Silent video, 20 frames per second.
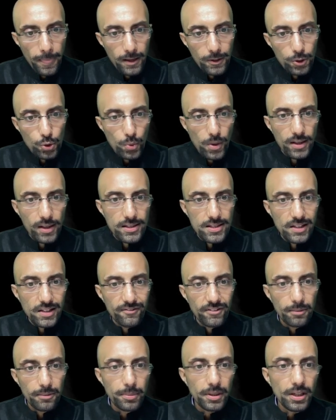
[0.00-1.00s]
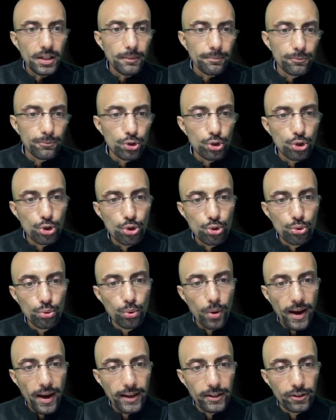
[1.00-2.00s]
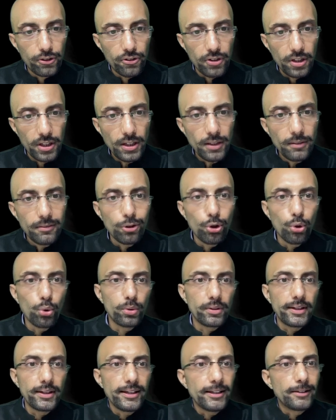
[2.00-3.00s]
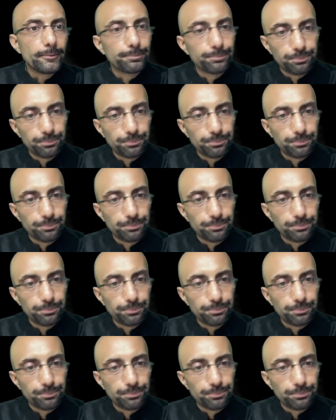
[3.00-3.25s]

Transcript: So answer will be 2 and 3 only.